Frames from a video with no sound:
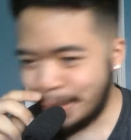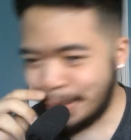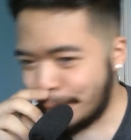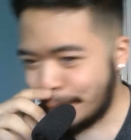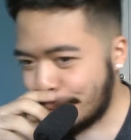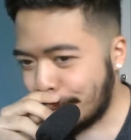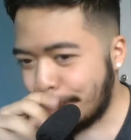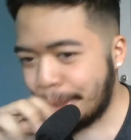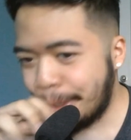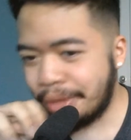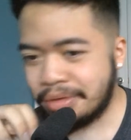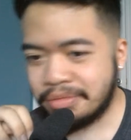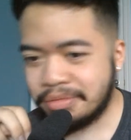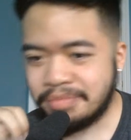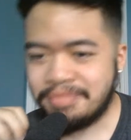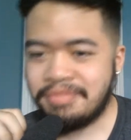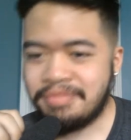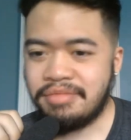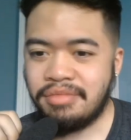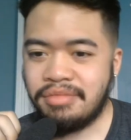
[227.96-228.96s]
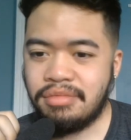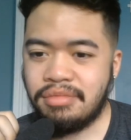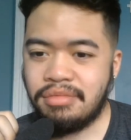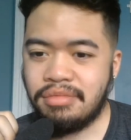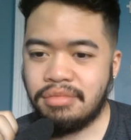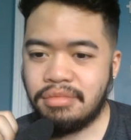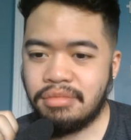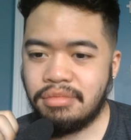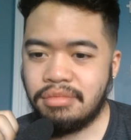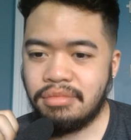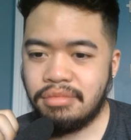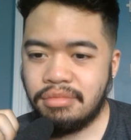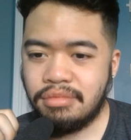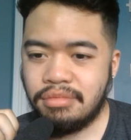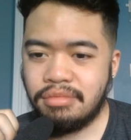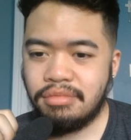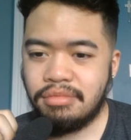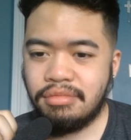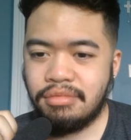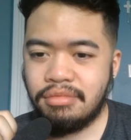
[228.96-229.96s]

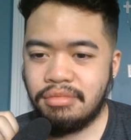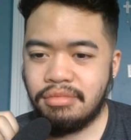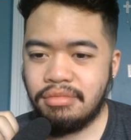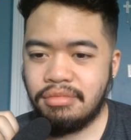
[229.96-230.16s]
[no speech]